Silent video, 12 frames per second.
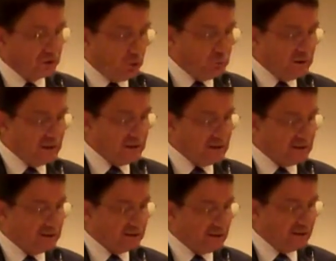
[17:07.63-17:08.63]

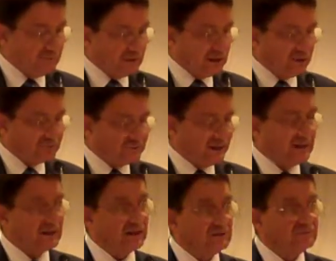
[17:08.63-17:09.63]
Only in the last
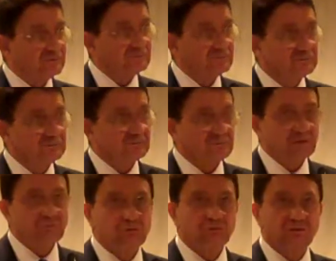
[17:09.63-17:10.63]
decades,
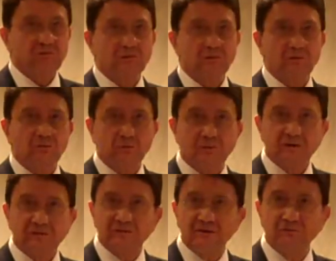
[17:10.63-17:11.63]
if you just look with
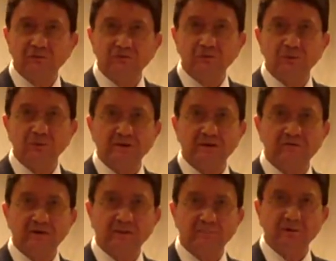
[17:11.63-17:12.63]
us and review what
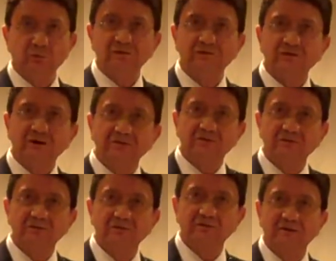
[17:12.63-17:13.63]
has happened, we
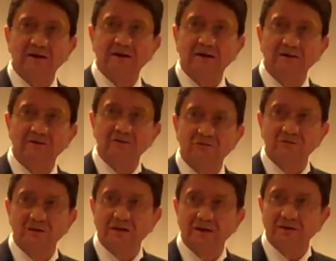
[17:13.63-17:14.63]
started this decade
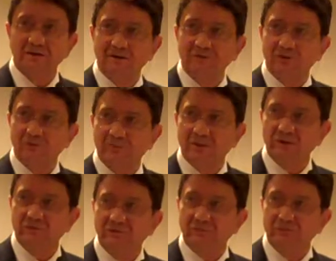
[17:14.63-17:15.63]
that has just
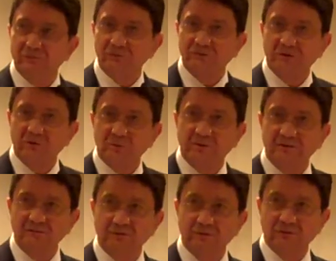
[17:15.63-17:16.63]
passed, the first in the
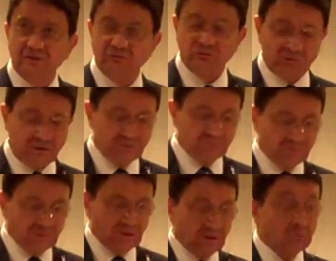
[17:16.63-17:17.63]
21st century,
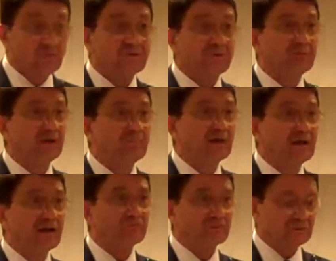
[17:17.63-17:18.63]
with September
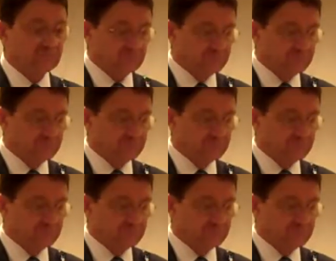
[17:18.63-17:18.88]
11,